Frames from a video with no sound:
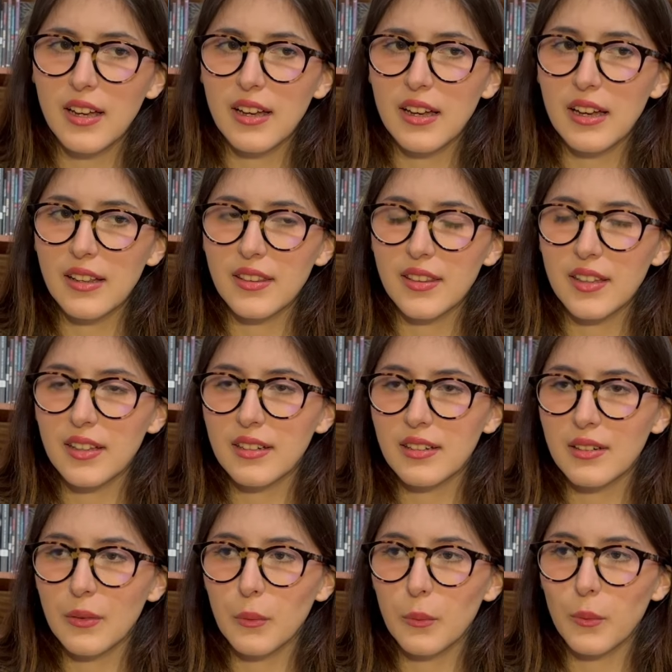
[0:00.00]
And then
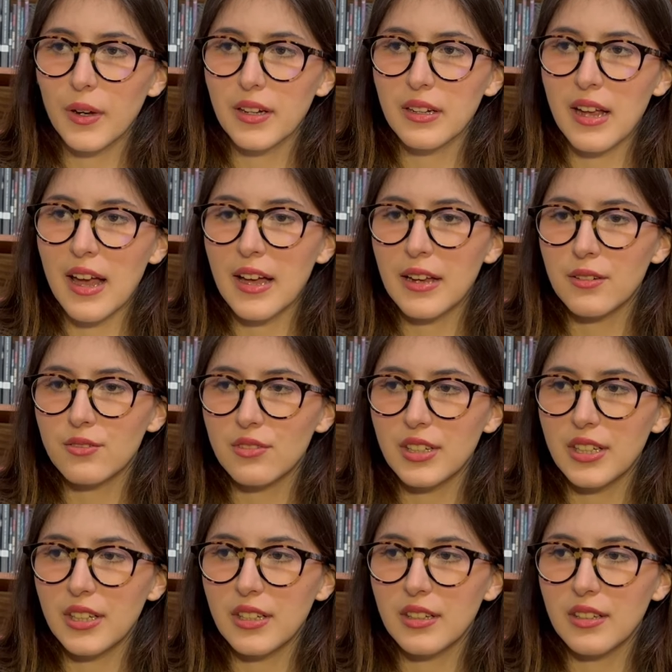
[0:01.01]
when
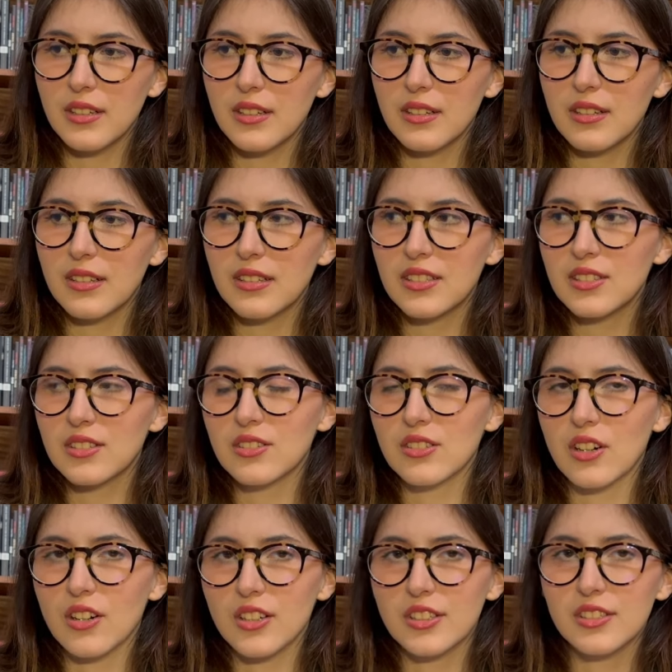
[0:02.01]
Henry
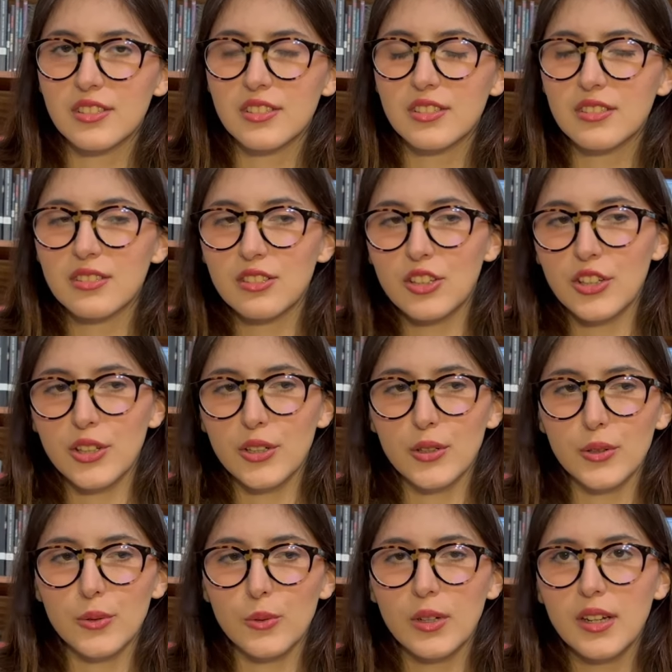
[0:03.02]
starts
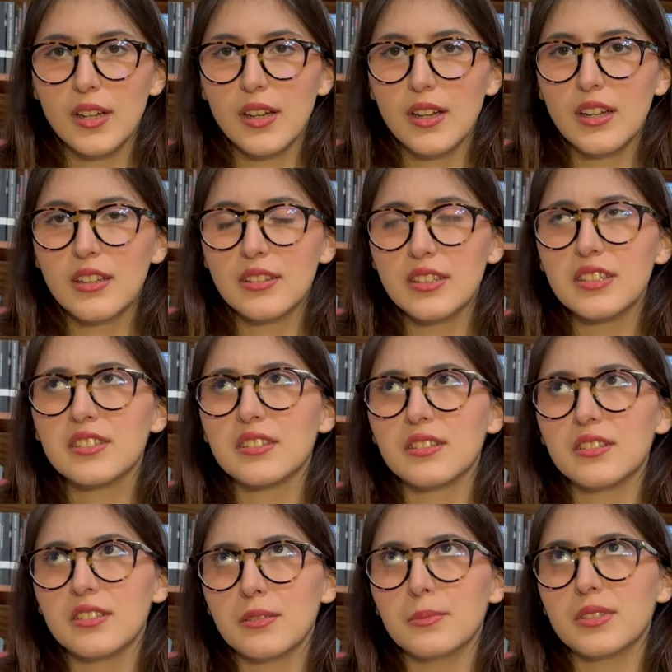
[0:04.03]
to
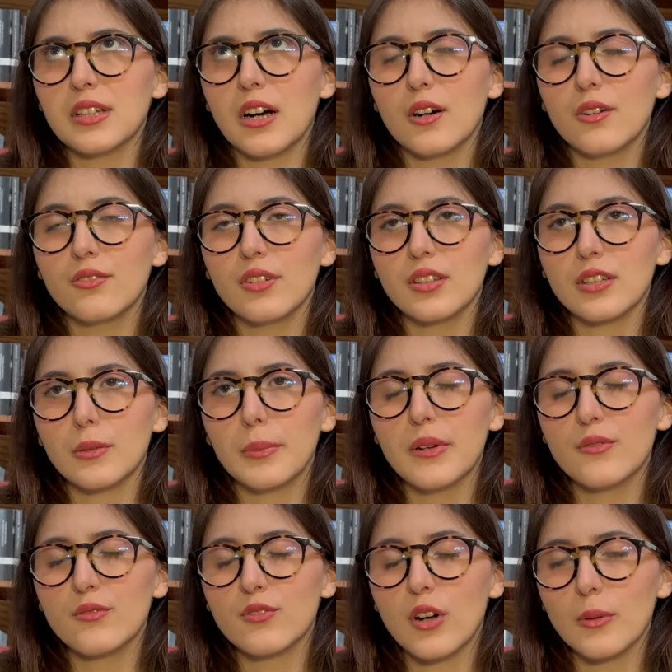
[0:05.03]
distance himself a little bit
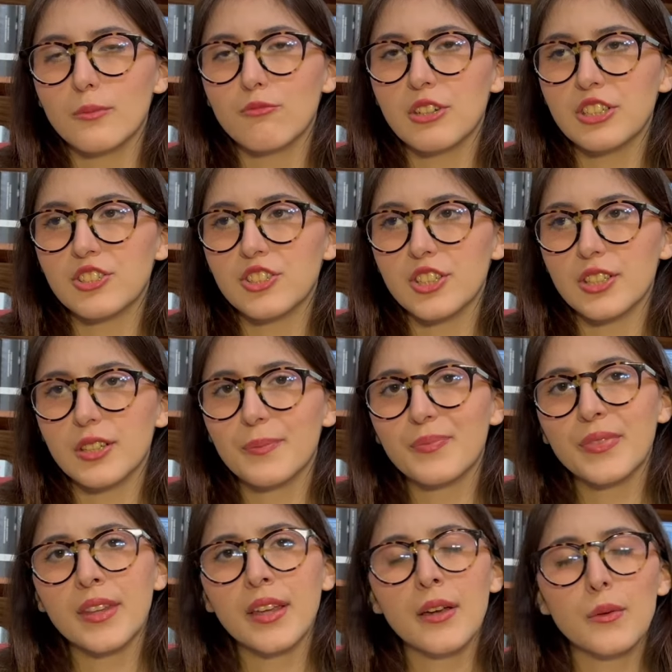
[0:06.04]
from Richard,
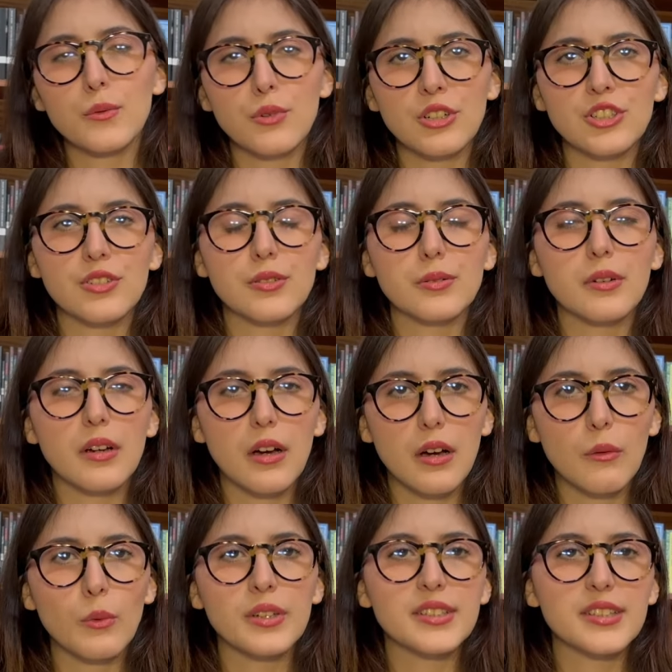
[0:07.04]
Richard
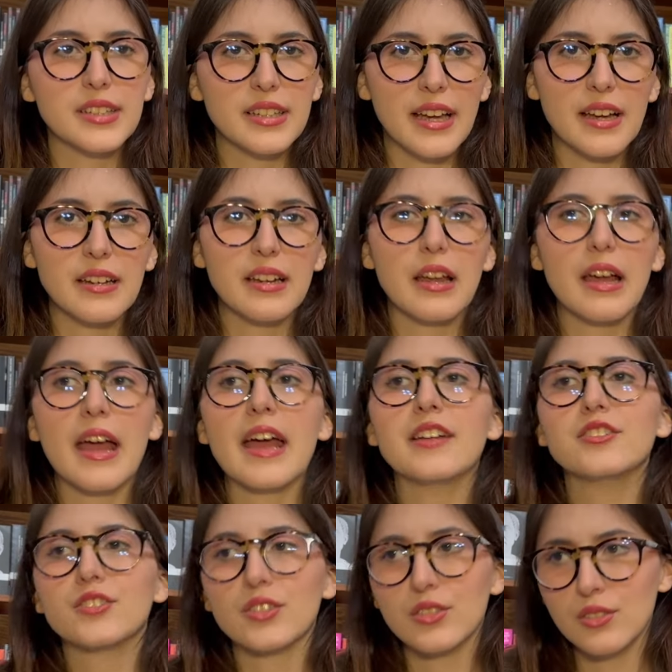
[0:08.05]
once again
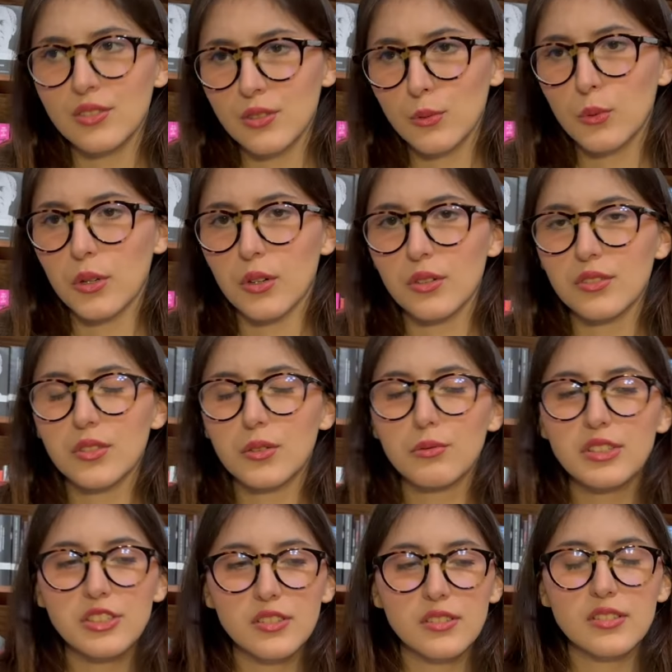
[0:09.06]
enters the world. So
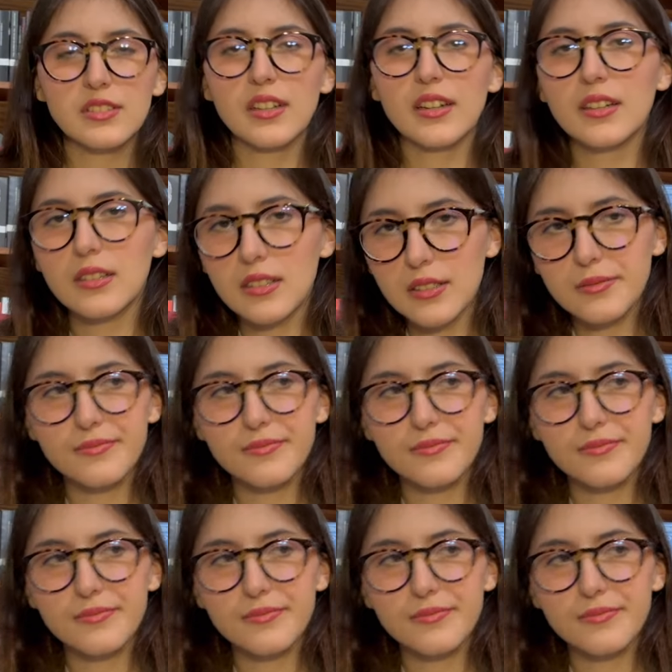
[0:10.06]
Richard is like